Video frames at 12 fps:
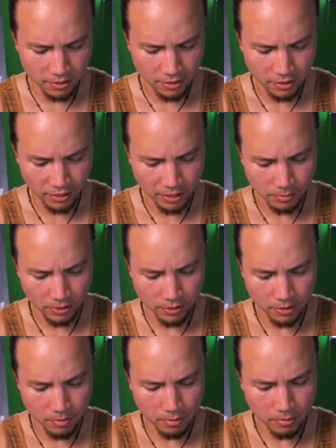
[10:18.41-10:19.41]
call him or
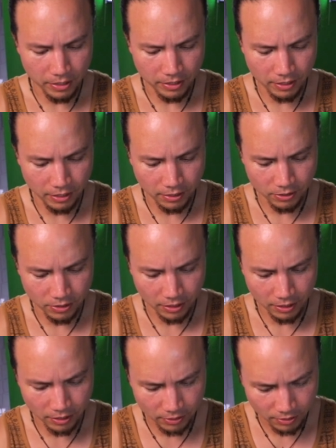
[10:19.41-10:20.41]
her by what he or
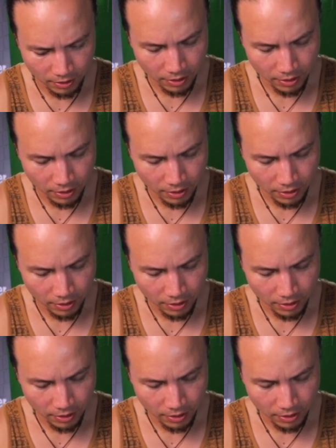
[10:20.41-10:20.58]
she is.